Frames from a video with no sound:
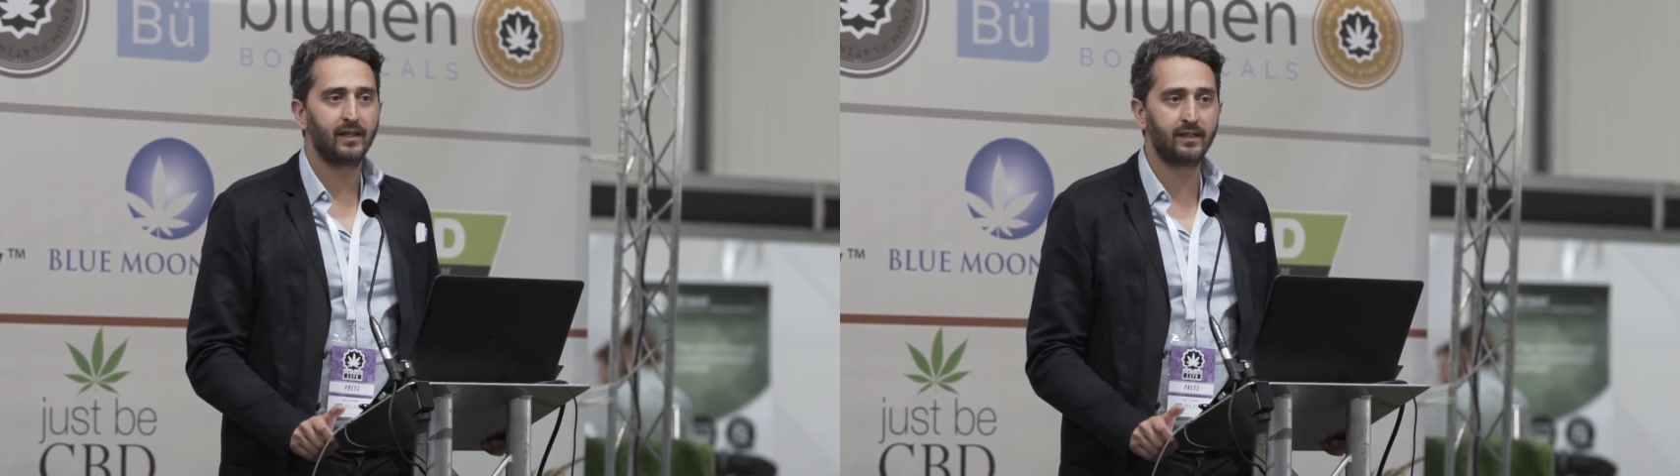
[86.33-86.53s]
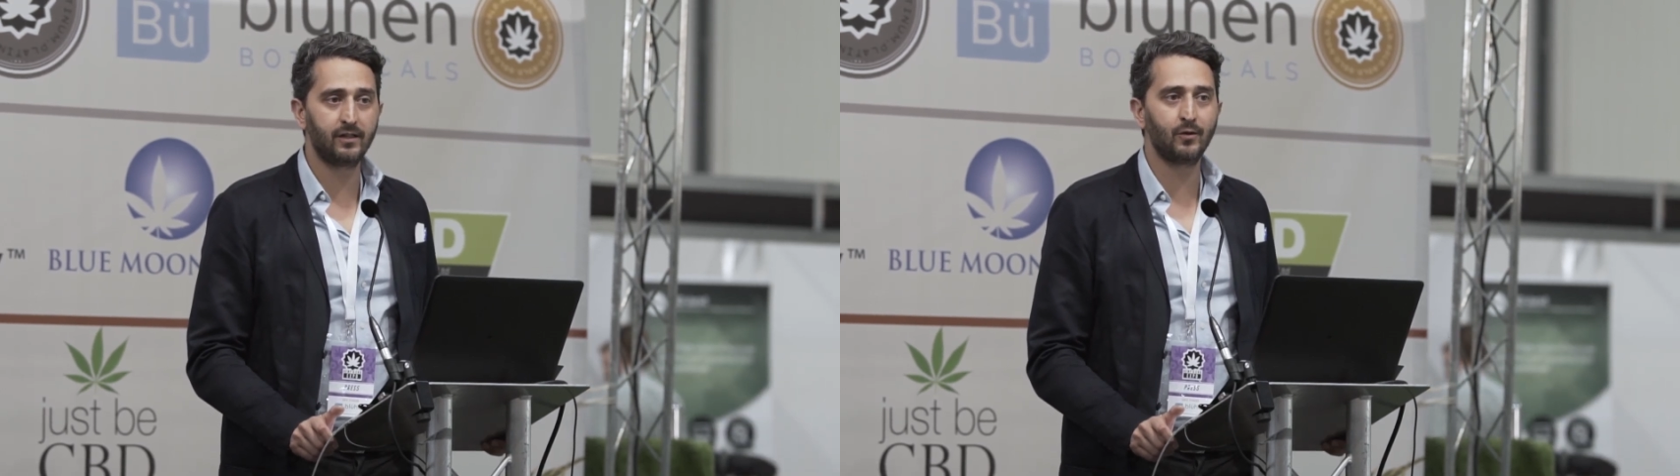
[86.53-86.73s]

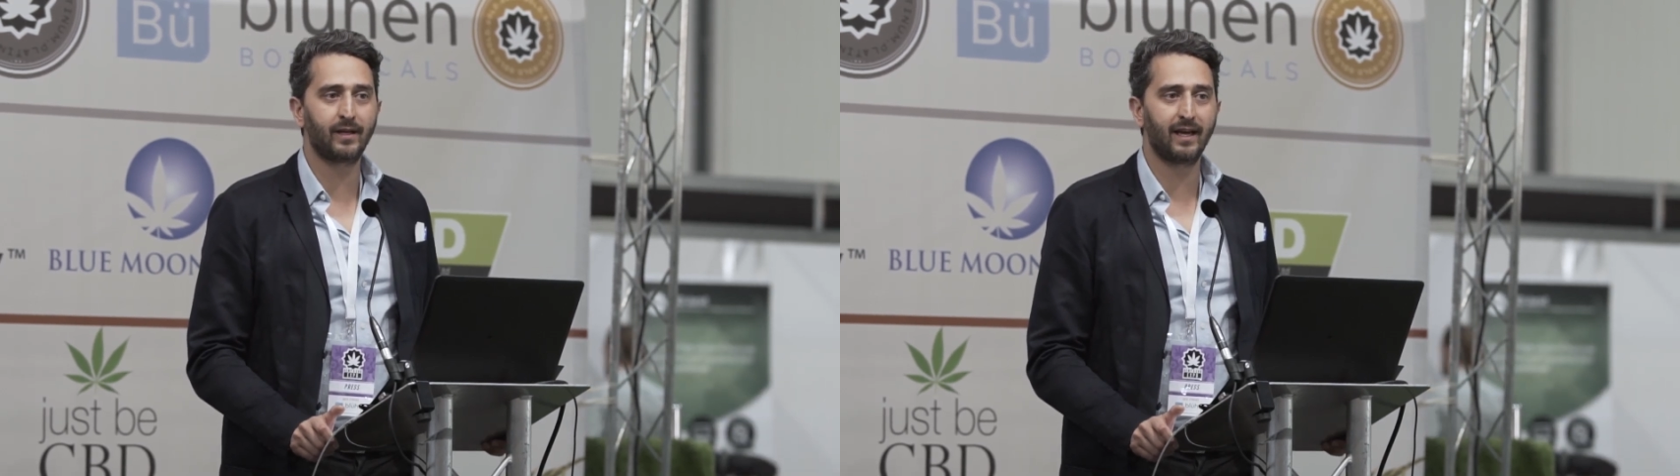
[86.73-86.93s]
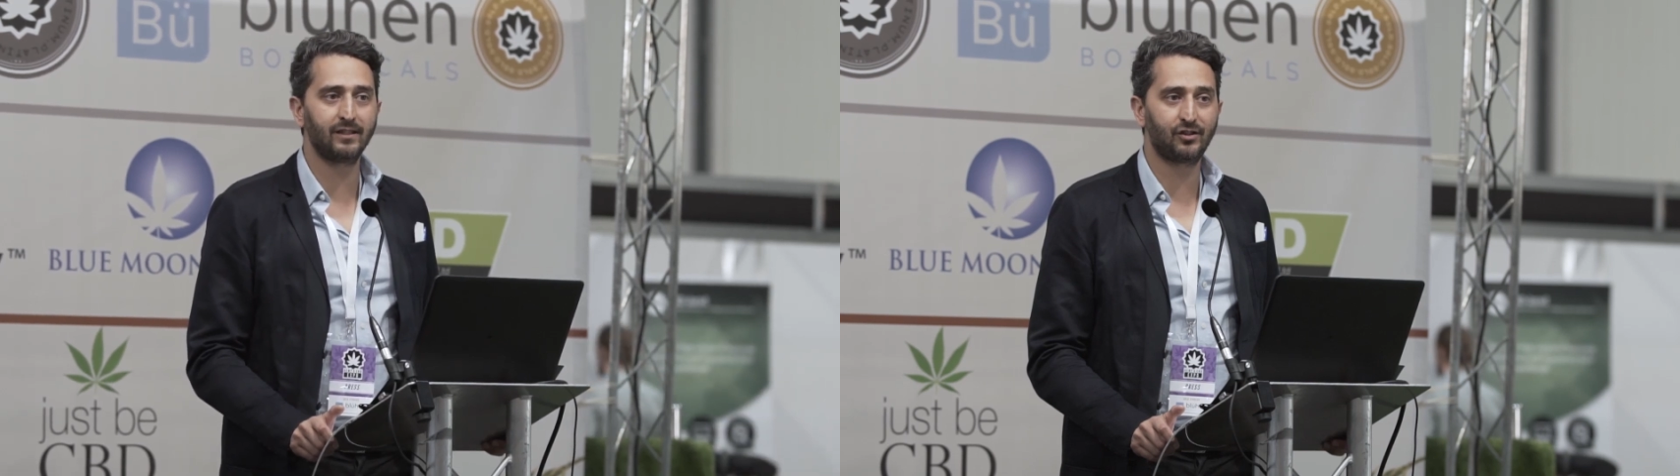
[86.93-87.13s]
in the
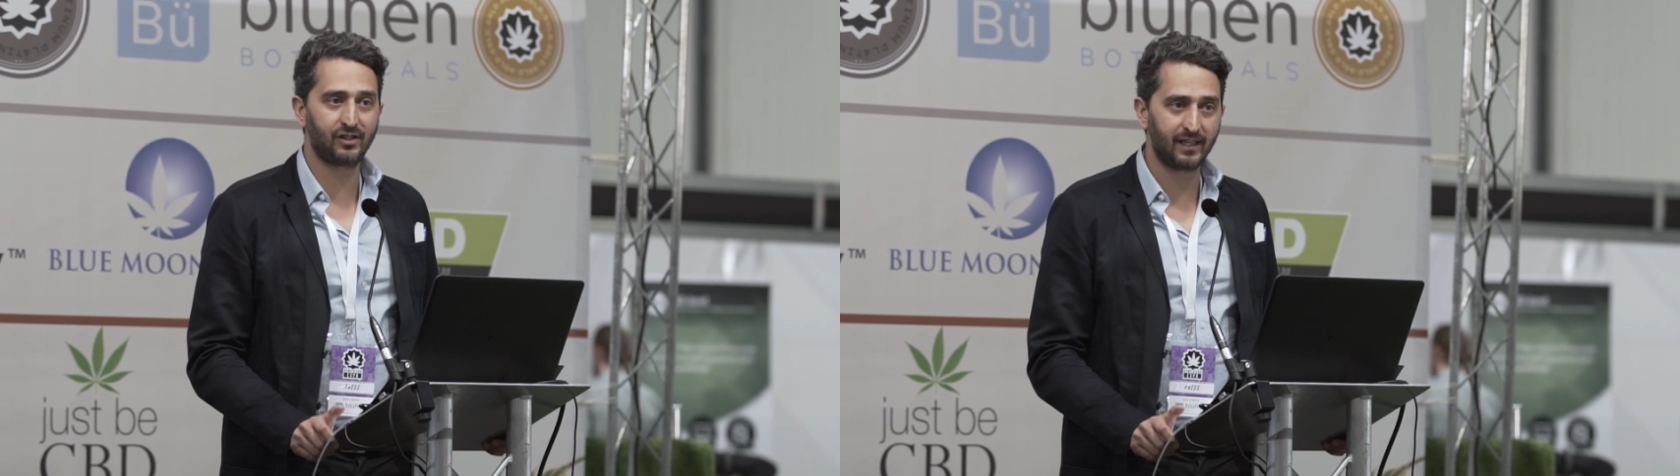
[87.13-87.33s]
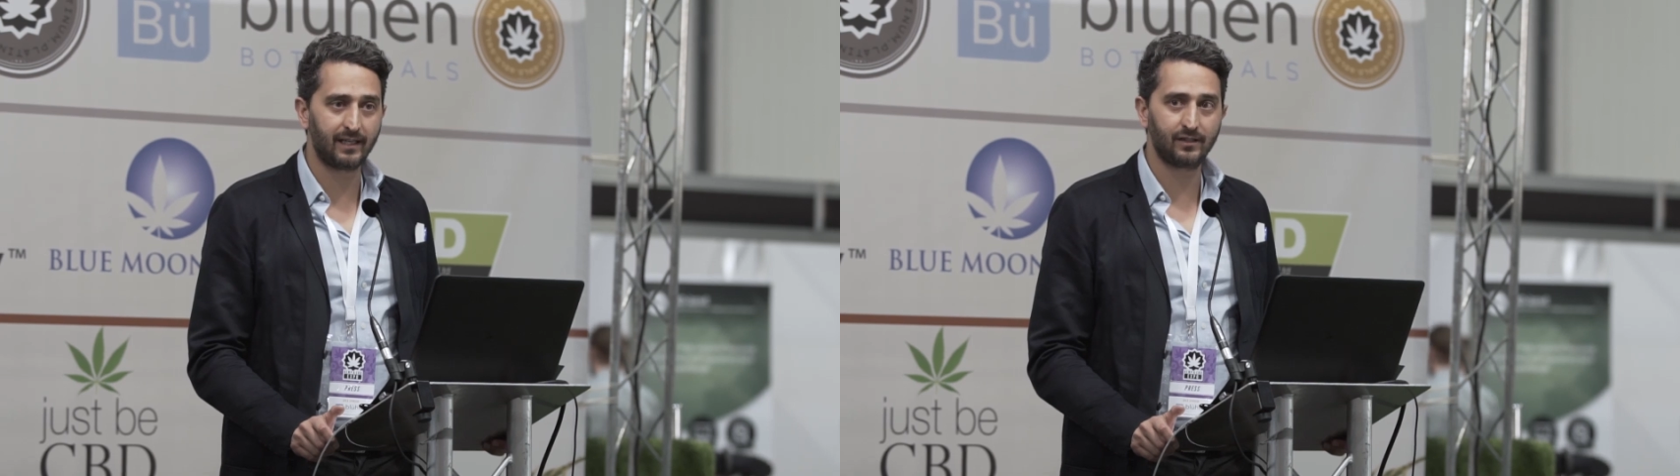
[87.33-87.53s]
UK
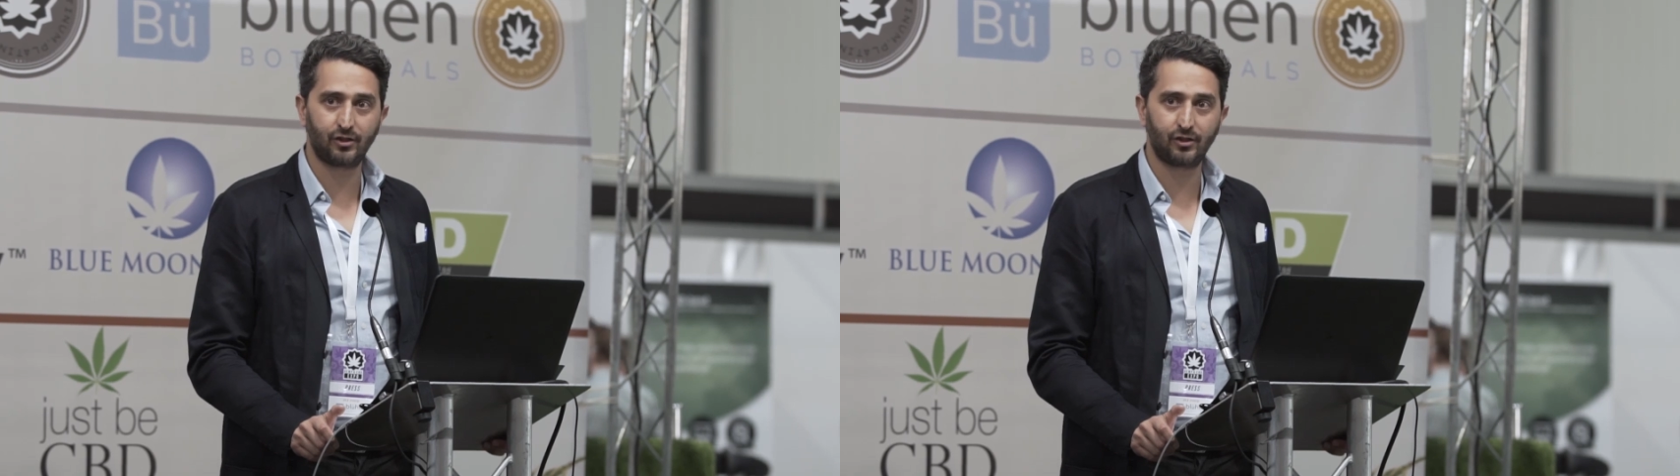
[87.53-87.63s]
dealing